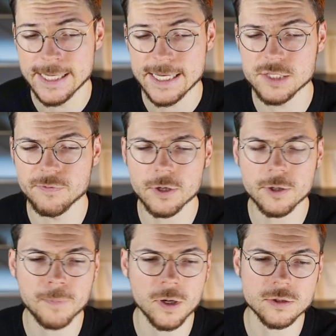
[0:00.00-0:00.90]
is very
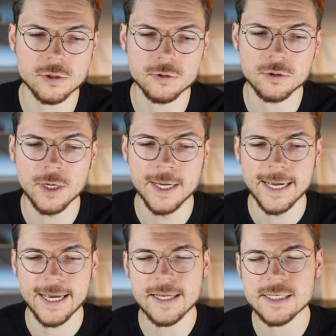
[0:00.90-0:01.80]
personal
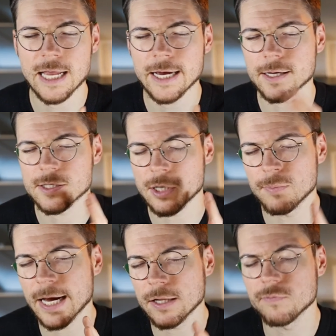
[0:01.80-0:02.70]
and there's like some
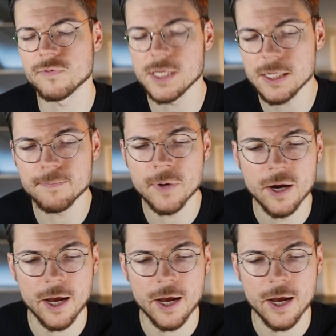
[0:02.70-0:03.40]
kind of deep